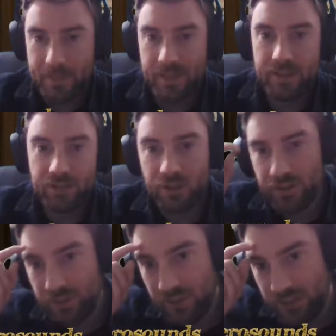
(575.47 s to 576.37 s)
is a good
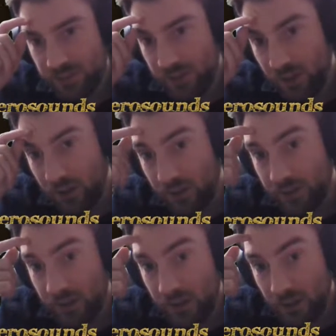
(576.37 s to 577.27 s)
defensive
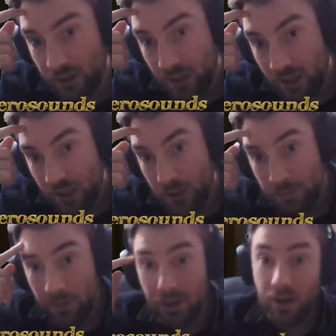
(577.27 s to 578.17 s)
card,
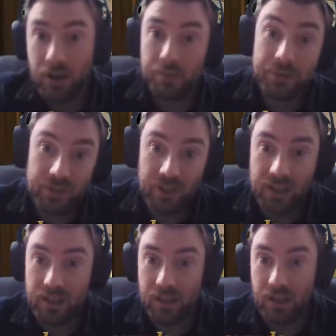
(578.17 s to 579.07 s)
but I would
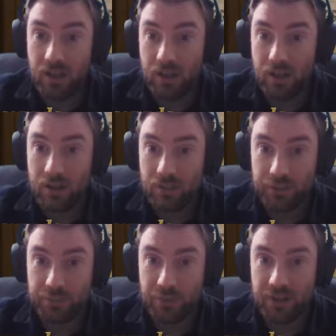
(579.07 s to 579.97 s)
say
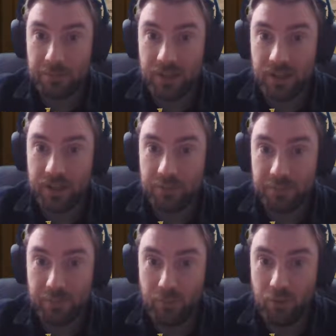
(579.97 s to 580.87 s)
that Spreading Plague
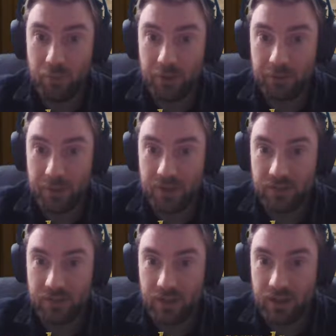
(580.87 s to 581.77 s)
would perform much better
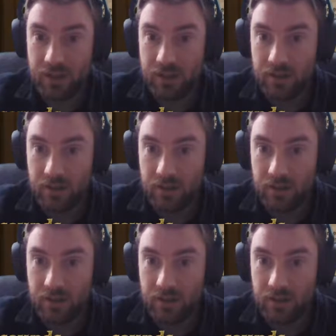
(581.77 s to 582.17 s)
than that.